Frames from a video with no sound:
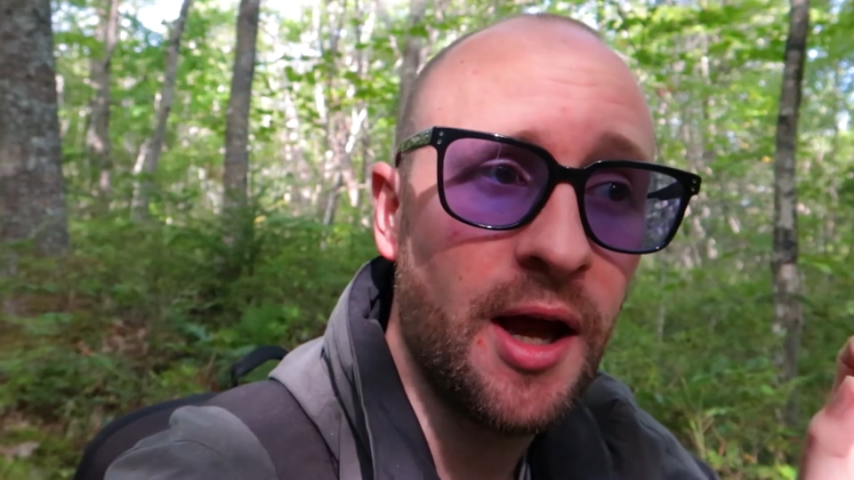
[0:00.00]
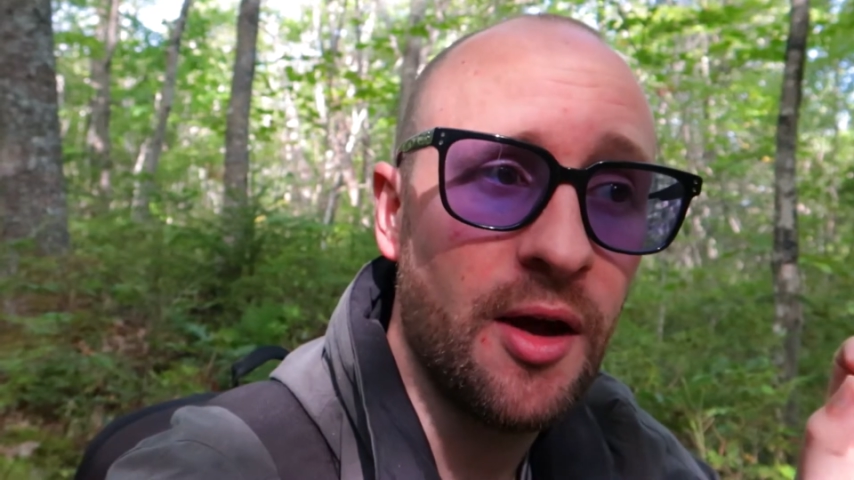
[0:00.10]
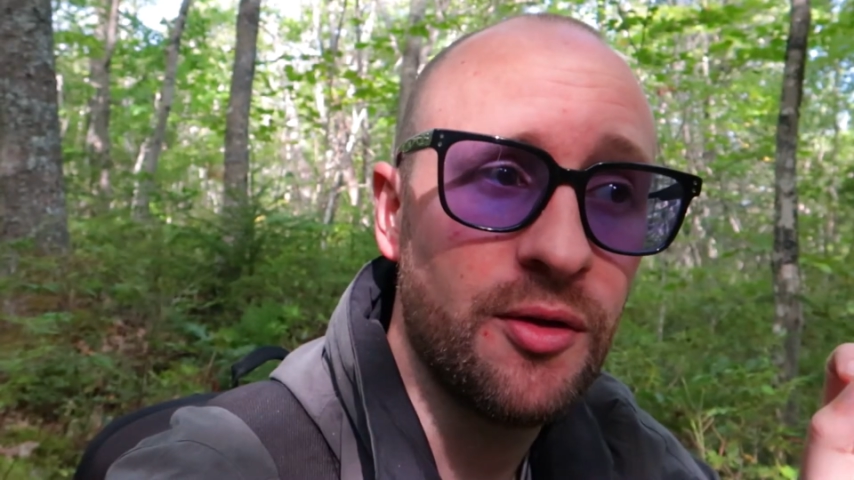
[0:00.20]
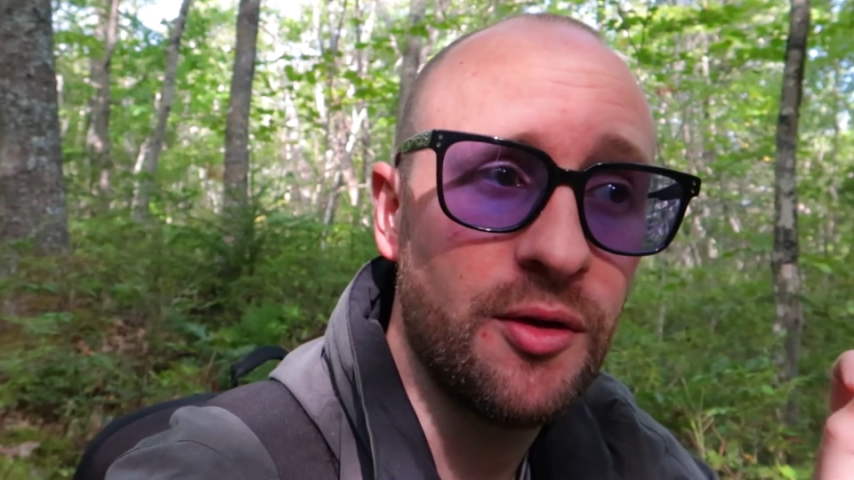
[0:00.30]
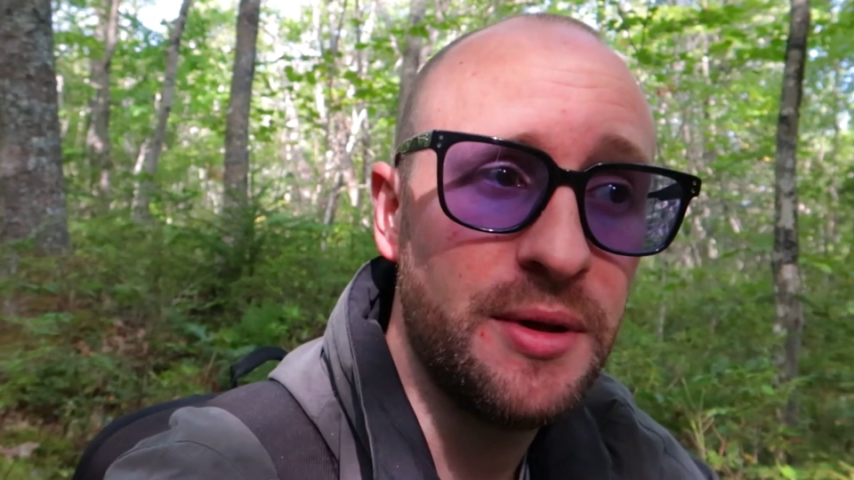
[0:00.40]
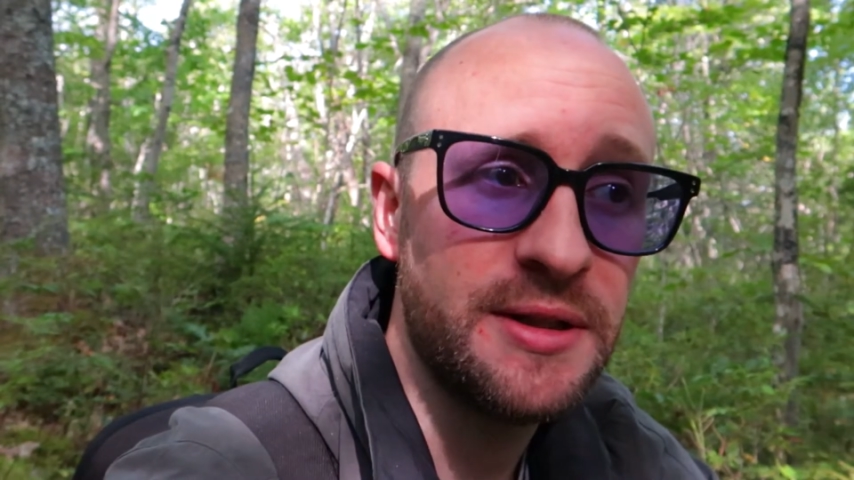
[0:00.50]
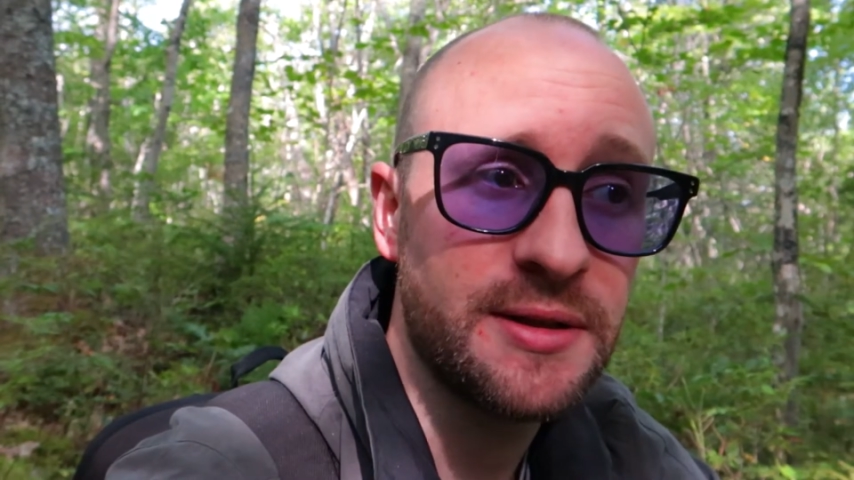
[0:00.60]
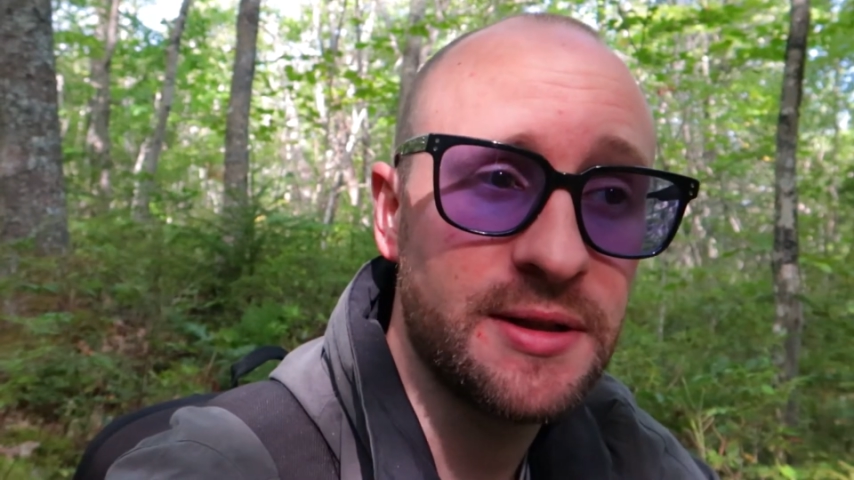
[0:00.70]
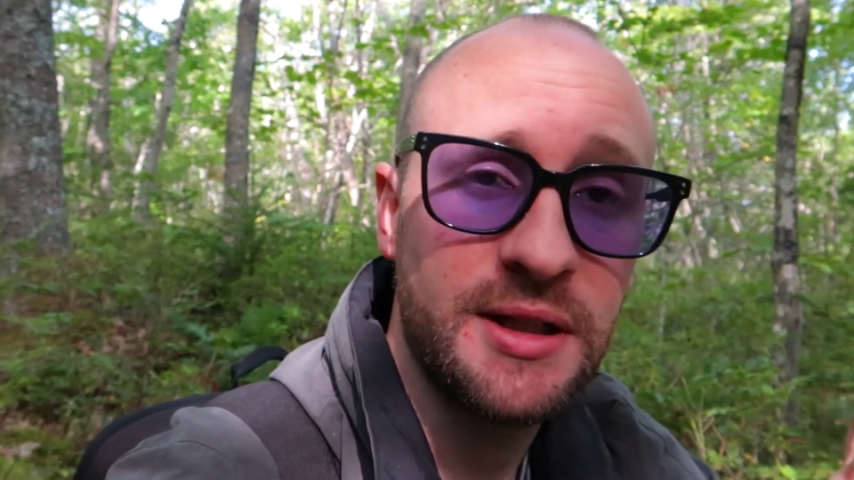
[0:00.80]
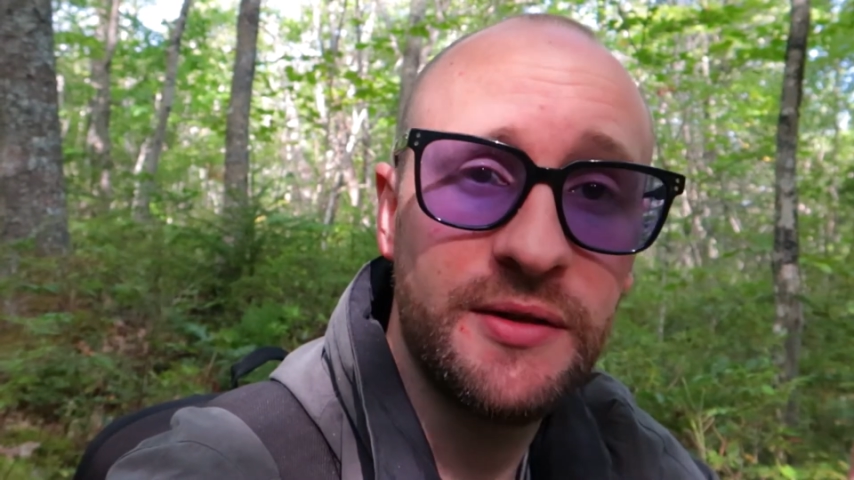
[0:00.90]
and the
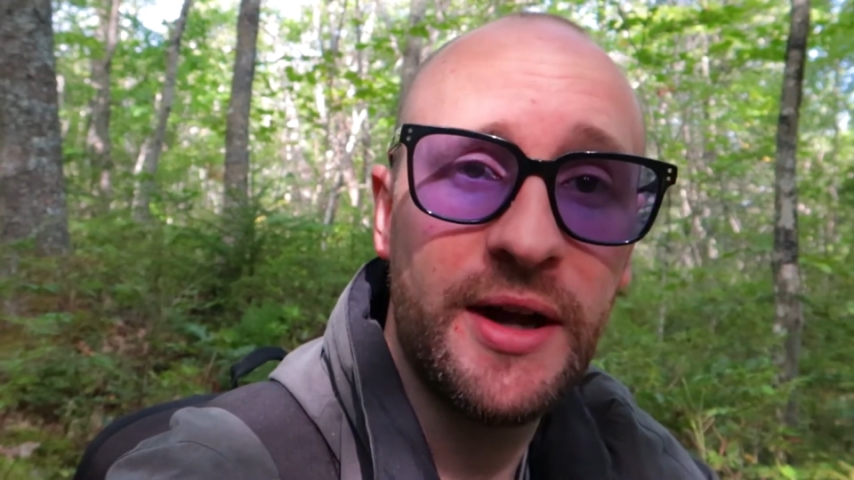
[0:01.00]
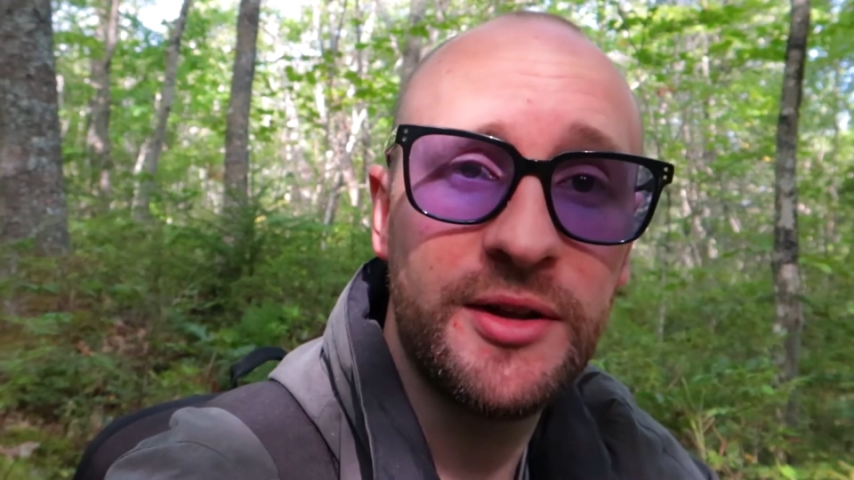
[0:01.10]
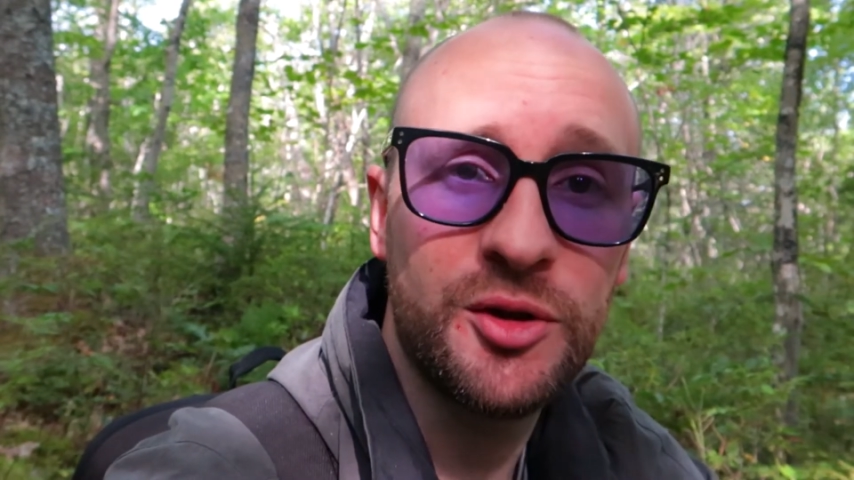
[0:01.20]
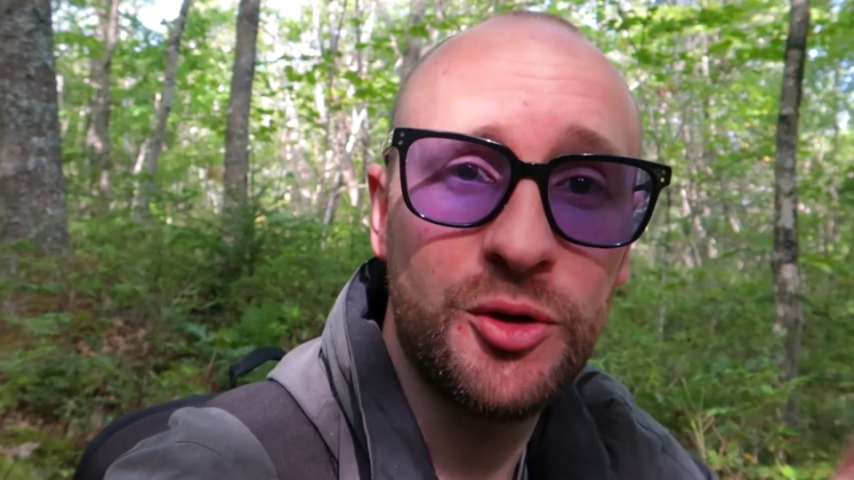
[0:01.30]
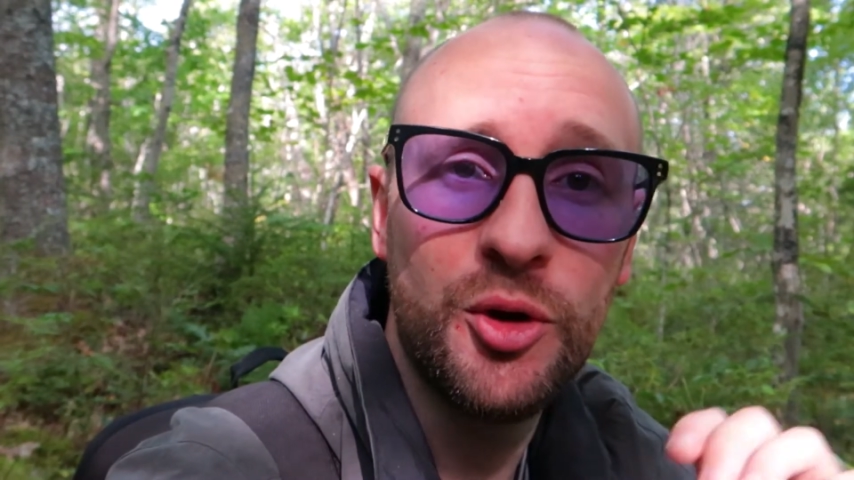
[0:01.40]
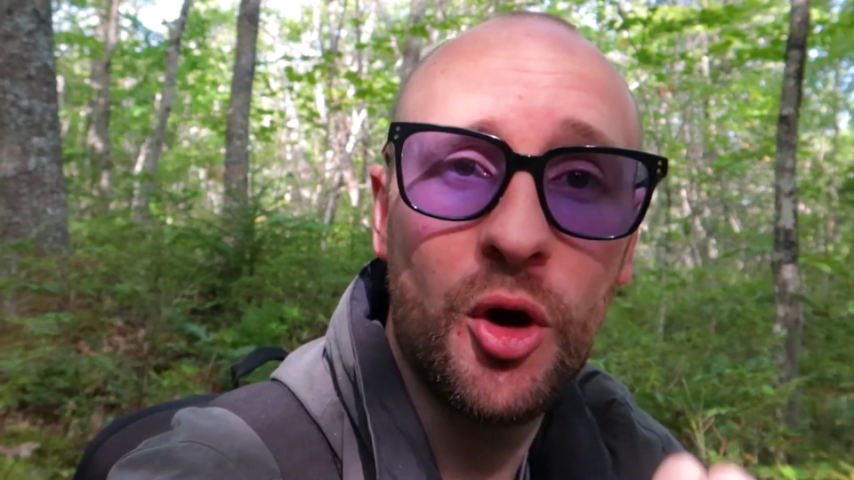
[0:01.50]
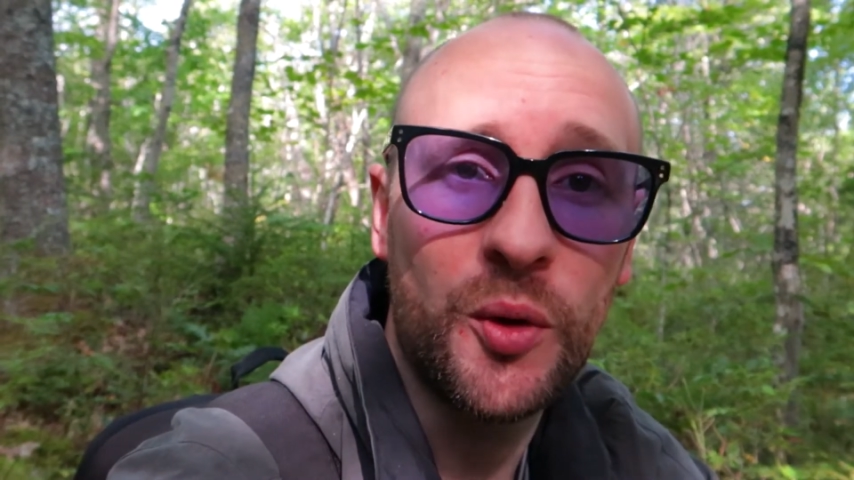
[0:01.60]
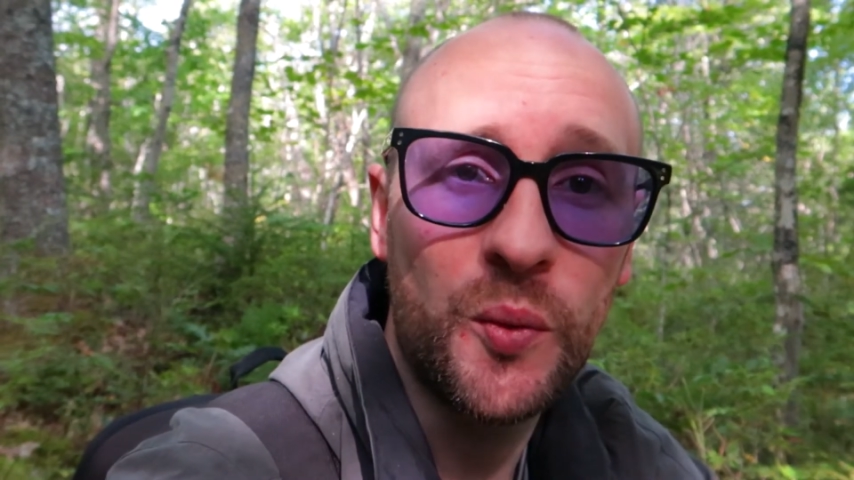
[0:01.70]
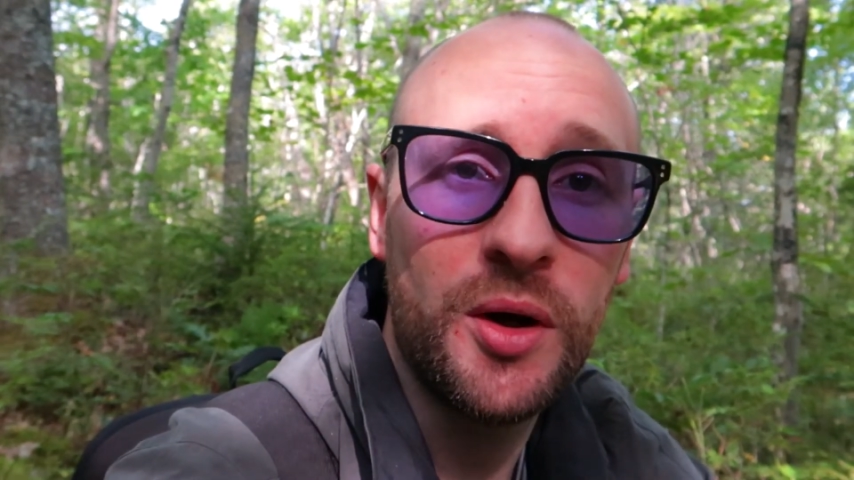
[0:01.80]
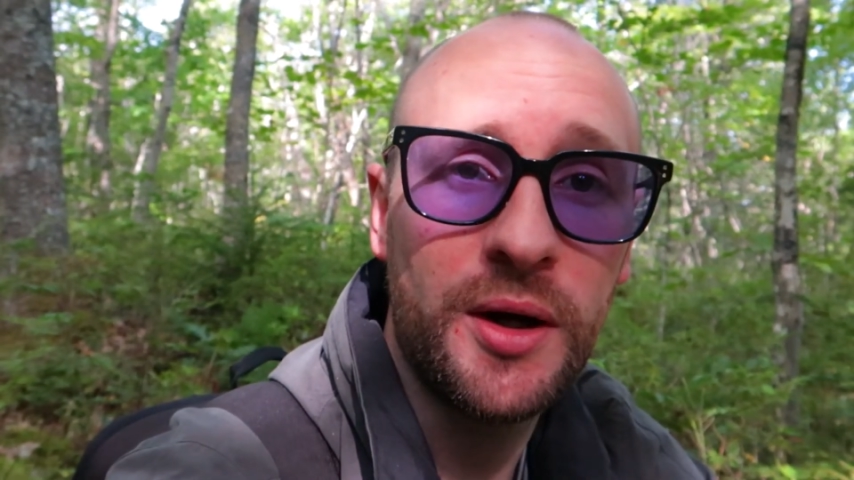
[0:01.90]
business and the events to do the
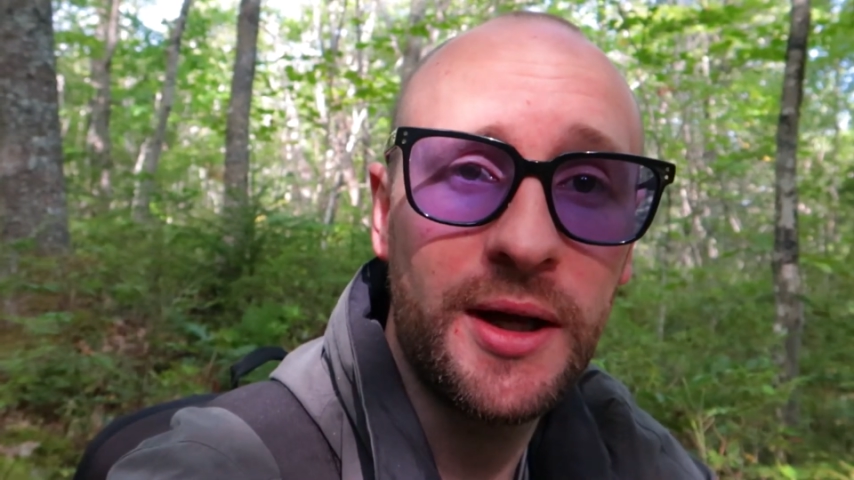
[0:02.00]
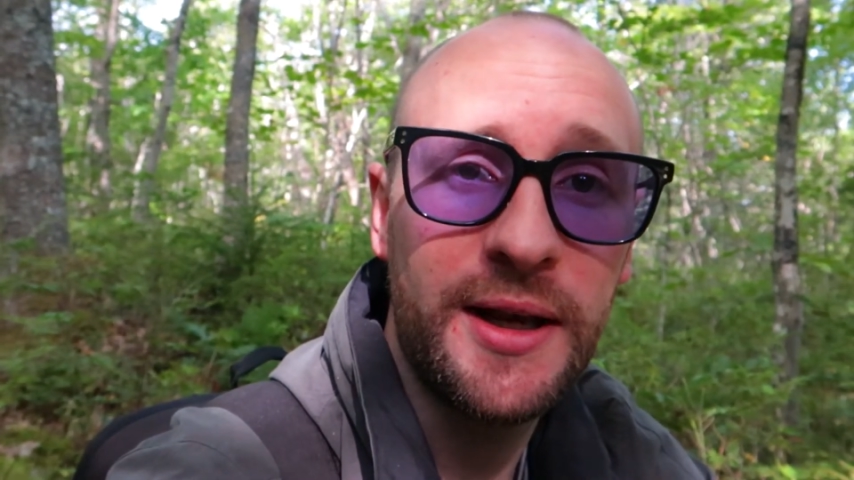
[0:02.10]
hard work.